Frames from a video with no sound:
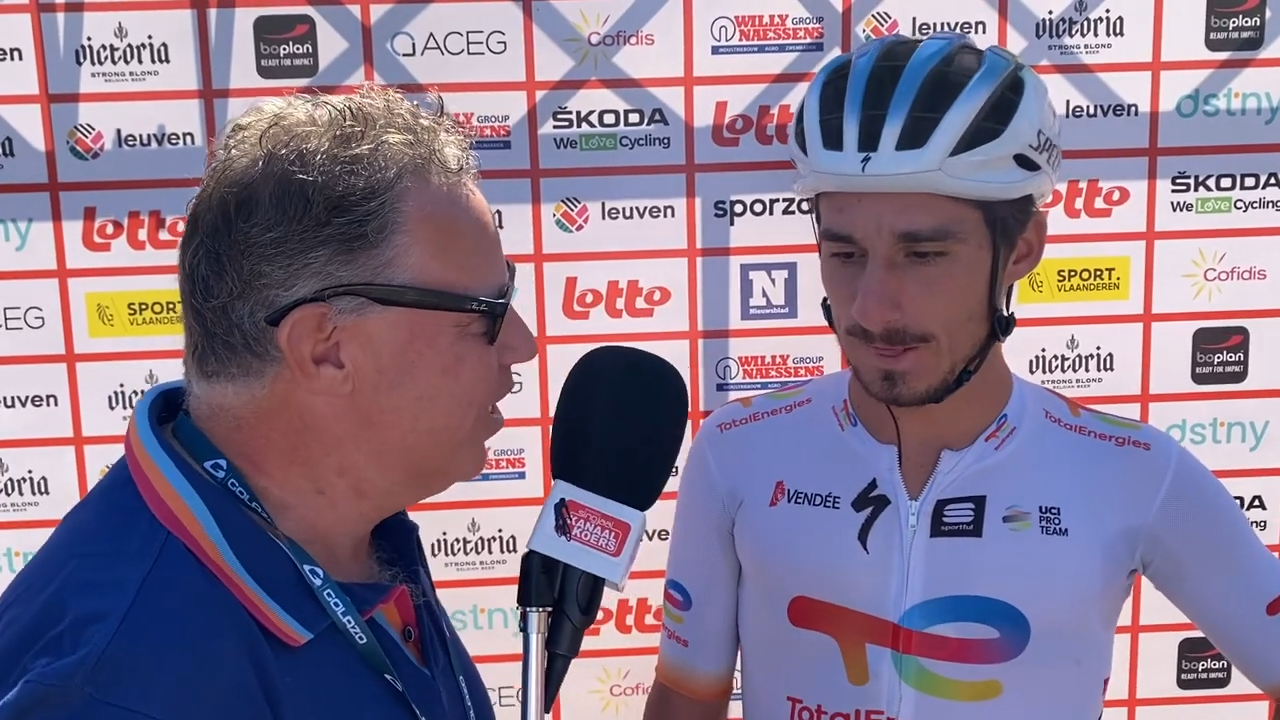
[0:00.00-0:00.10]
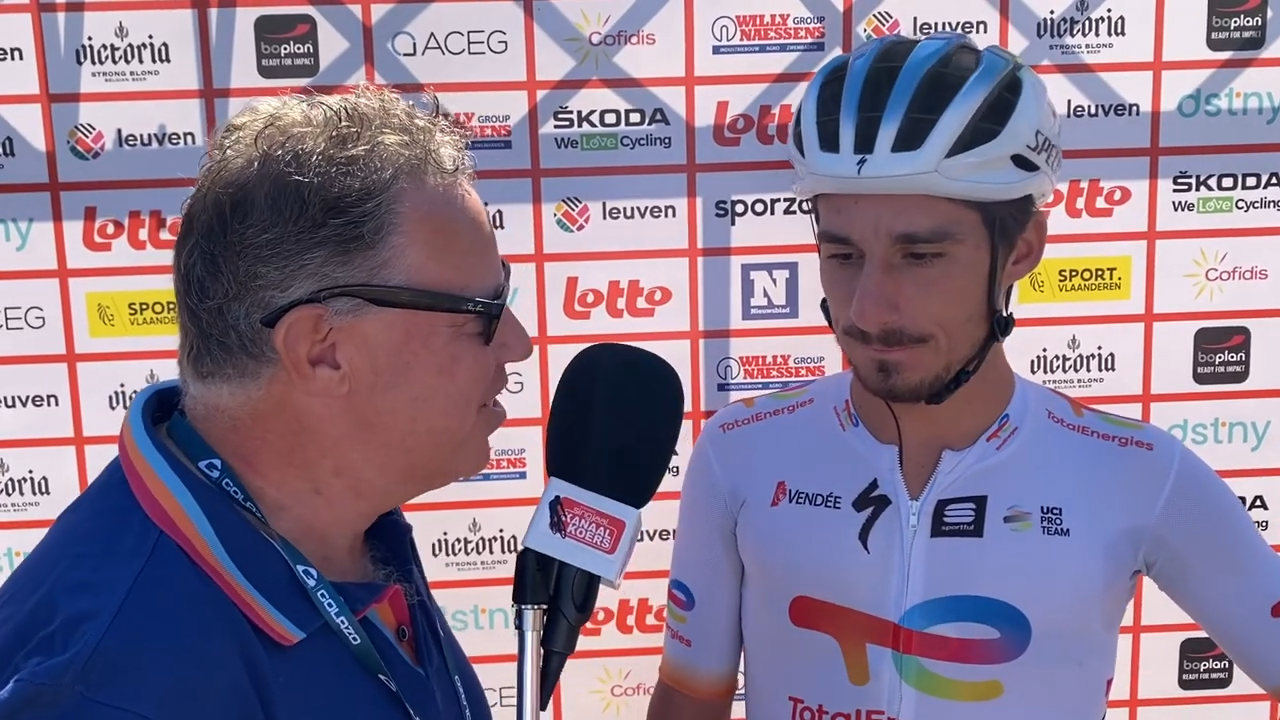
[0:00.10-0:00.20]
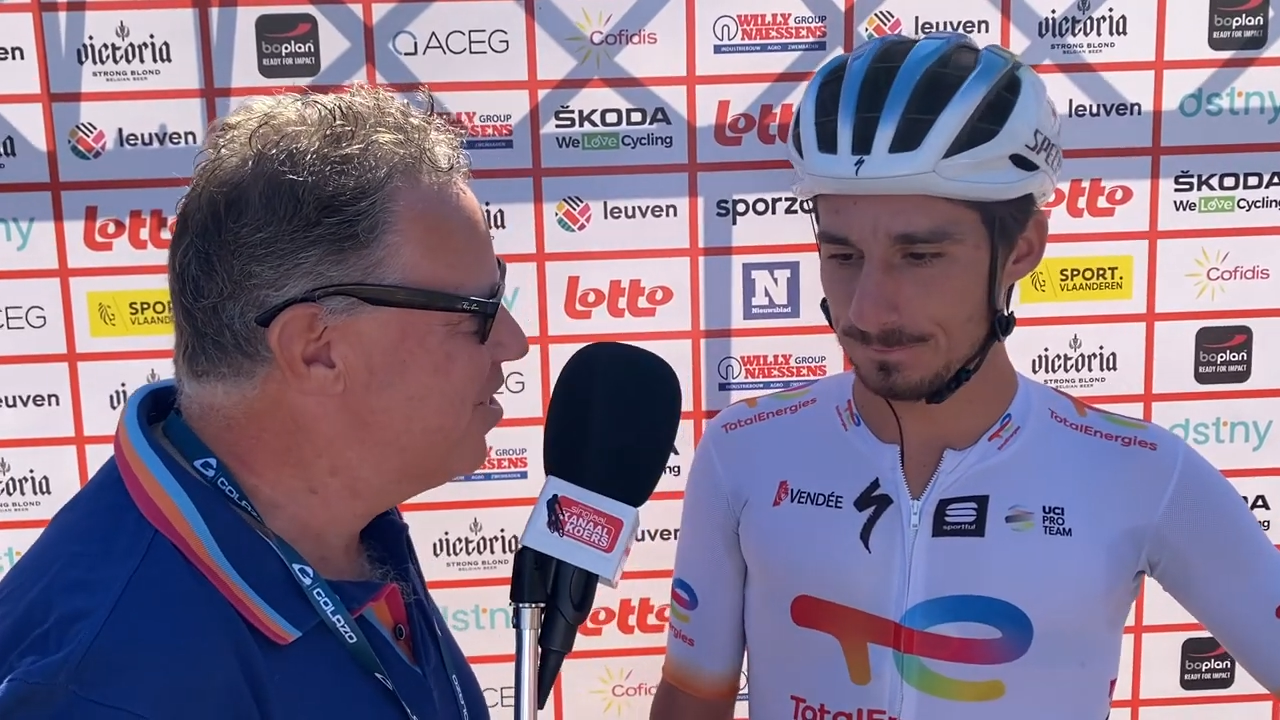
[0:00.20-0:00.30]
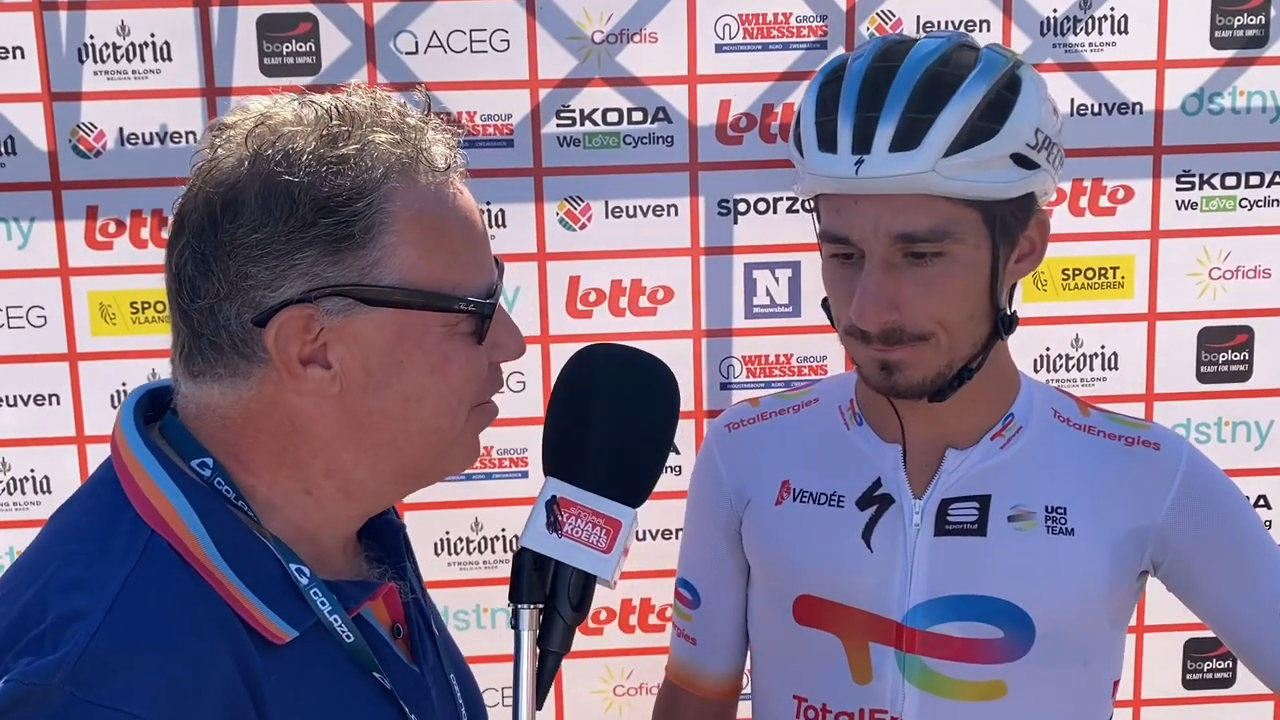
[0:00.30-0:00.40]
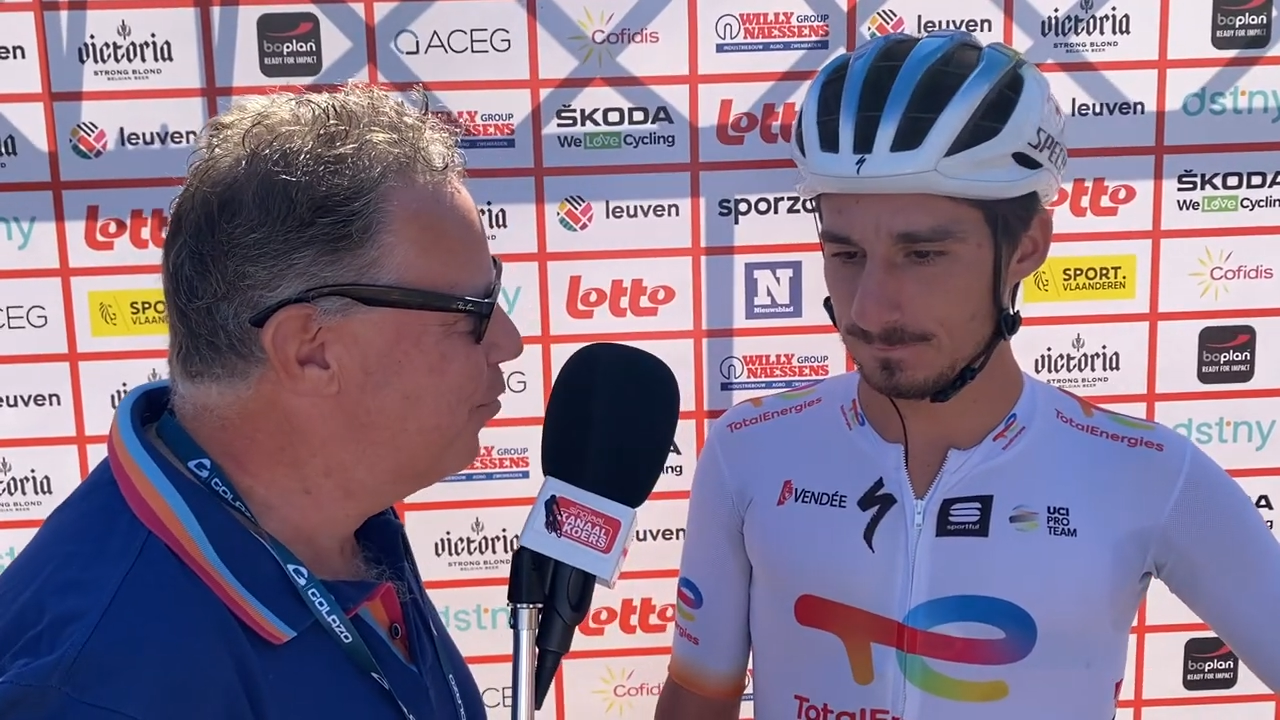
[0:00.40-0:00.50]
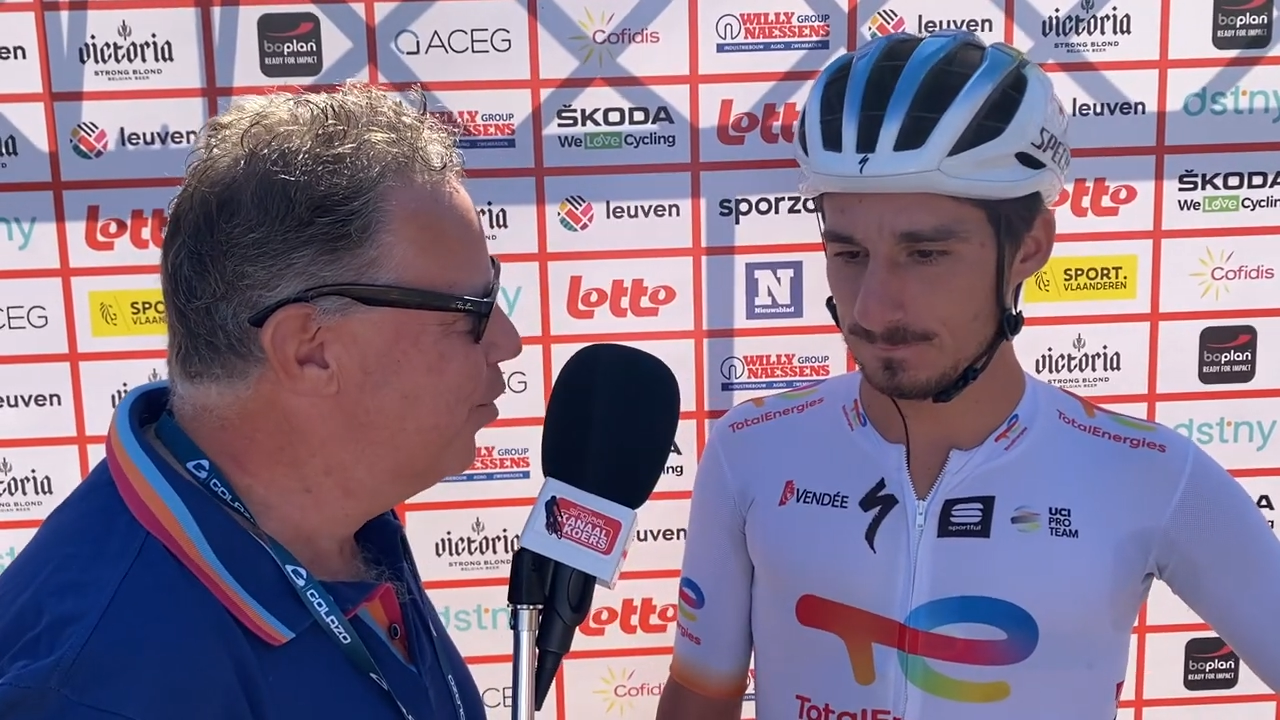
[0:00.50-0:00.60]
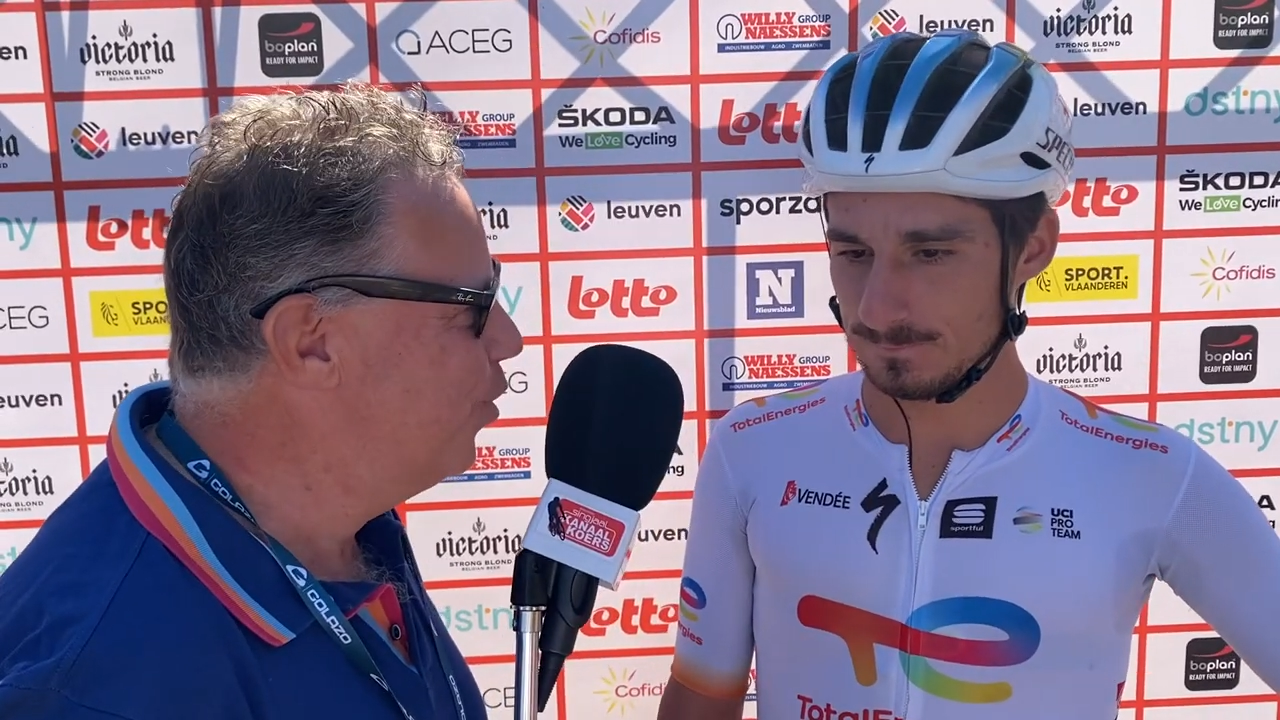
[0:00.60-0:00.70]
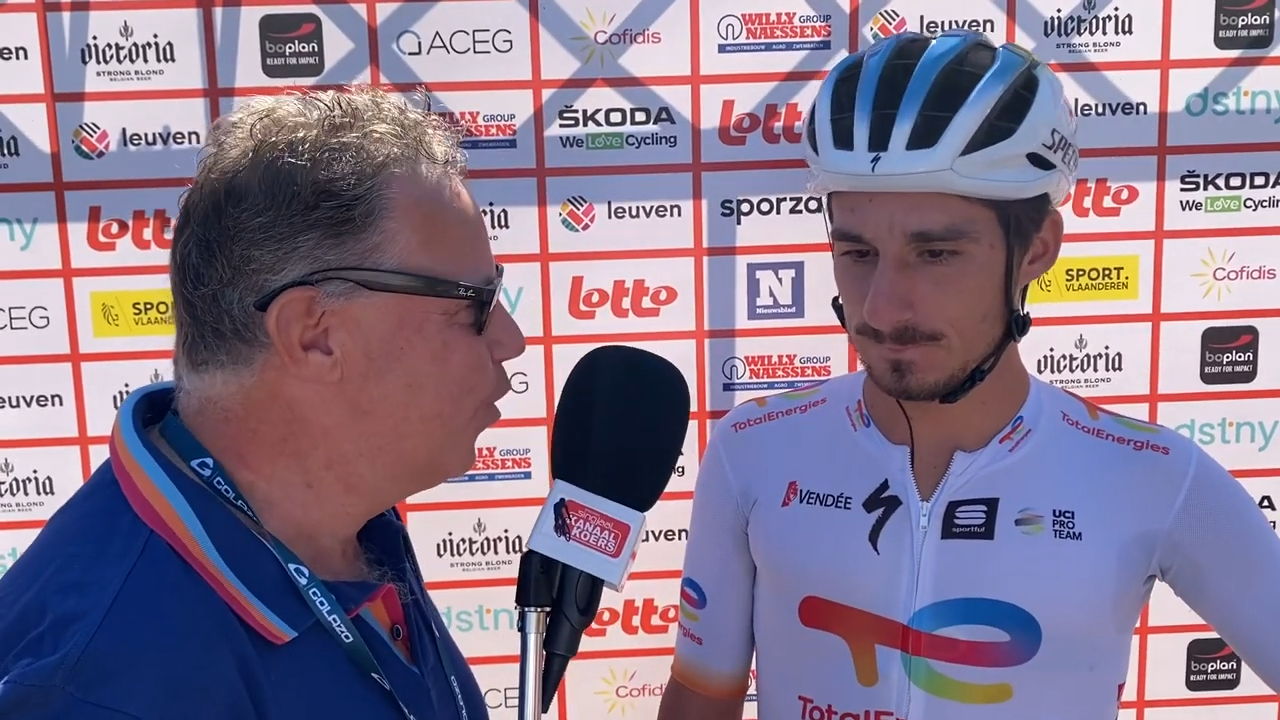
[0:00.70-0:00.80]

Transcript: It's not for you,